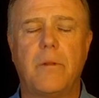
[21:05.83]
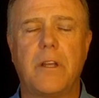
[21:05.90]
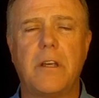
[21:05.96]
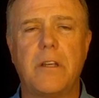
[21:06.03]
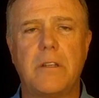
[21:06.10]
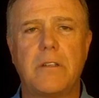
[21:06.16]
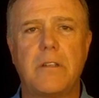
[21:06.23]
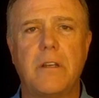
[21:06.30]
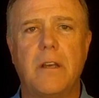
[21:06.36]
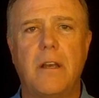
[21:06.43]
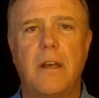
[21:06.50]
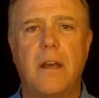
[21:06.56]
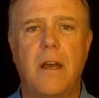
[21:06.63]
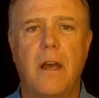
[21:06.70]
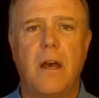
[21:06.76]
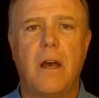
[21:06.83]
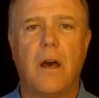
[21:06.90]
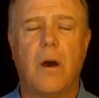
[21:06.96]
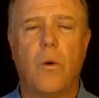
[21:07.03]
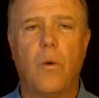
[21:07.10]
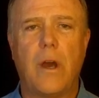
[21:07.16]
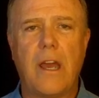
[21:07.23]
Please
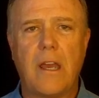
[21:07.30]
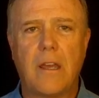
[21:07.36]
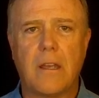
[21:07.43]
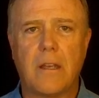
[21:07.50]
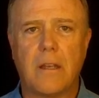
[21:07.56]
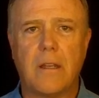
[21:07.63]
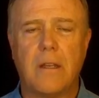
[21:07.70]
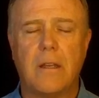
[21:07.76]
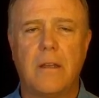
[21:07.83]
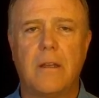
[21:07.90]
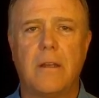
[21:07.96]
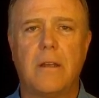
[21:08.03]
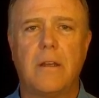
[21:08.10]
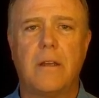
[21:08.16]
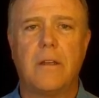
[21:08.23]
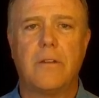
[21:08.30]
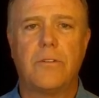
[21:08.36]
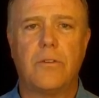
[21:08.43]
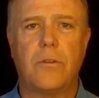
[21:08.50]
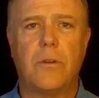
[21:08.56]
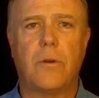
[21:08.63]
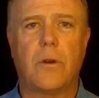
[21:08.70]
awaken
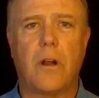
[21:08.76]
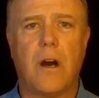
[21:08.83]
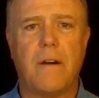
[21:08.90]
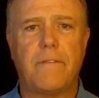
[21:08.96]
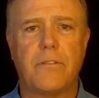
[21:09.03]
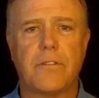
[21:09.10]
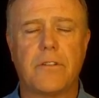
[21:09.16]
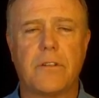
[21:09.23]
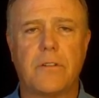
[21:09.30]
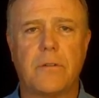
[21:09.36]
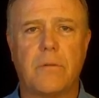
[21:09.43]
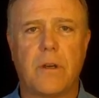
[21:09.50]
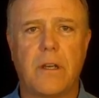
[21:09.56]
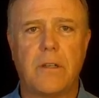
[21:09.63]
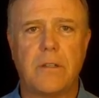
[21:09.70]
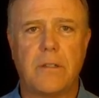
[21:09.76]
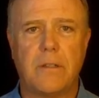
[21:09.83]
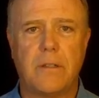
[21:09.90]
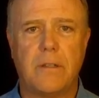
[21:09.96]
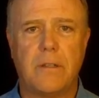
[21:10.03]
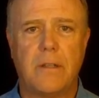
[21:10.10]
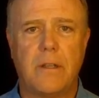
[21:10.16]
to your awful
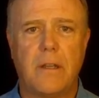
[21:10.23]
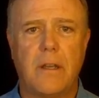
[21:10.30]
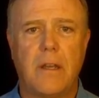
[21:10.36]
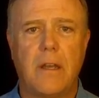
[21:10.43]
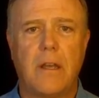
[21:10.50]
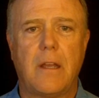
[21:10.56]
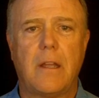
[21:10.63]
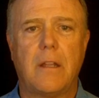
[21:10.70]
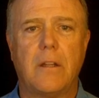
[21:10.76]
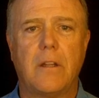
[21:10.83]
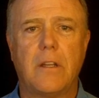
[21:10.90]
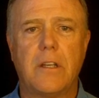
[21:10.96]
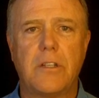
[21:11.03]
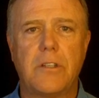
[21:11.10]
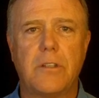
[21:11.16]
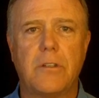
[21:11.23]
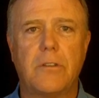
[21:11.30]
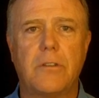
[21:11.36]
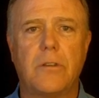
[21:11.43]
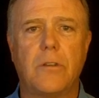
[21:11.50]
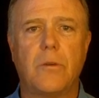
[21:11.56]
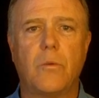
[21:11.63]
situation. And
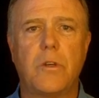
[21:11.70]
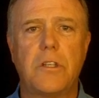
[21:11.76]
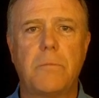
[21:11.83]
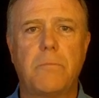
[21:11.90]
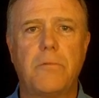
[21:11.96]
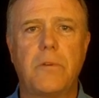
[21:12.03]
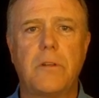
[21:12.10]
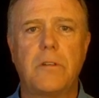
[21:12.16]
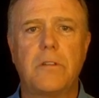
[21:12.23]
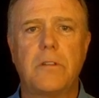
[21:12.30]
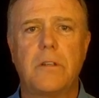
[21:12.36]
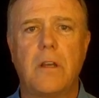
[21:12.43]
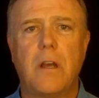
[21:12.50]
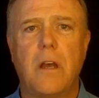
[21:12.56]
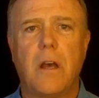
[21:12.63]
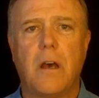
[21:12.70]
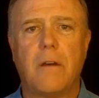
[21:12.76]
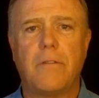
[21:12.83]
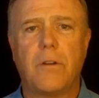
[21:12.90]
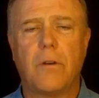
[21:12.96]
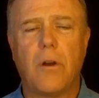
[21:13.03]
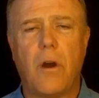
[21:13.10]
listen to the whisperings
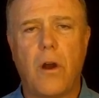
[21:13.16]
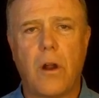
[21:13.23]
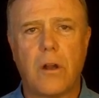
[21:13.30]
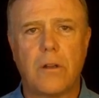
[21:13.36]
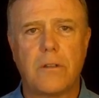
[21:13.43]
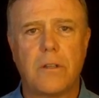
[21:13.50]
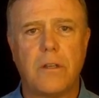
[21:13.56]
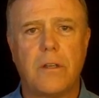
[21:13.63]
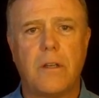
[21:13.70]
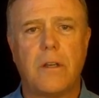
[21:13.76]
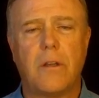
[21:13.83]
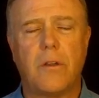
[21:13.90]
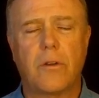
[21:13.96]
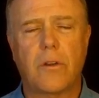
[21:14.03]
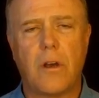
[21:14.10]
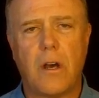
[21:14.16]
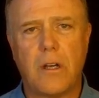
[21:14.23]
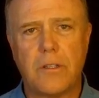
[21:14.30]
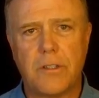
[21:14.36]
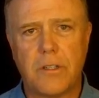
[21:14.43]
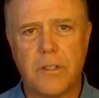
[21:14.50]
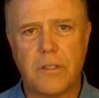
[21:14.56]
of your heart, your
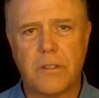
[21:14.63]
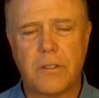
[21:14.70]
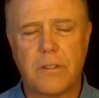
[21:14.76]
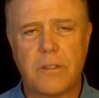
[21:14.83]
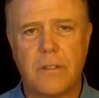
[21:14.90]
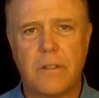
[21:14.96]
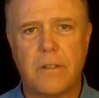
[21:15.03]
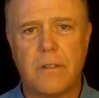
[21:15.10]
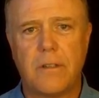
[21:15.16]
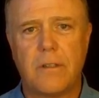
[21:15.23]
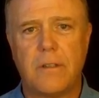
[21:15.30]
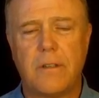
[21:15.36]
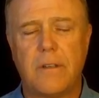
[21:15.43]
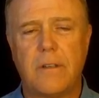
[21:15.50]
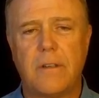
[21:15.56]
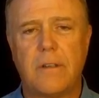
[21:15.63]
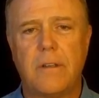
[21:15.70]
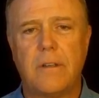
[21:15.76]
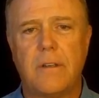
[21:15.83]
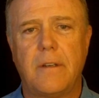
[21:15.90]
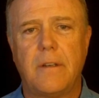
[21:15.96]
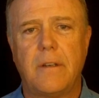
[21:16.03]
conscience,
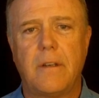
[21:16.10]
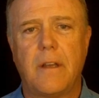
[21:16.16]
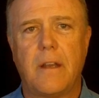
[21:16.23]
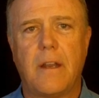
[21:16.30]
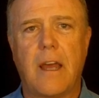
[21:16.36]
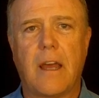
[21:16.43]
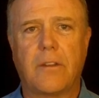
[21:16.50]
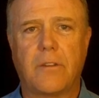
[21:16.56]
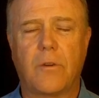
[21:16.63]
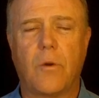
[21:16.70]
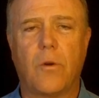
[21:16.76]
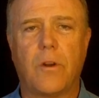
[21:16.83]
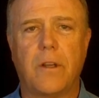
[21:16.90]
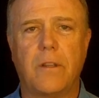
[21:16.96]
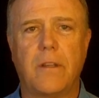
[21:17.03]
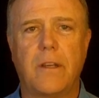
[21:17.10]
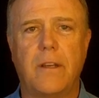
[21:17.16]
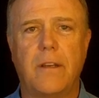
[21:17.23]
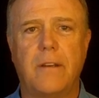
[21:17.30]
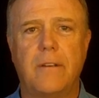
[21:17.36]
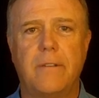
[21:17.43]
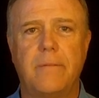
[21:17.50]
and act
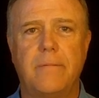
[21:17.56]
accordingly.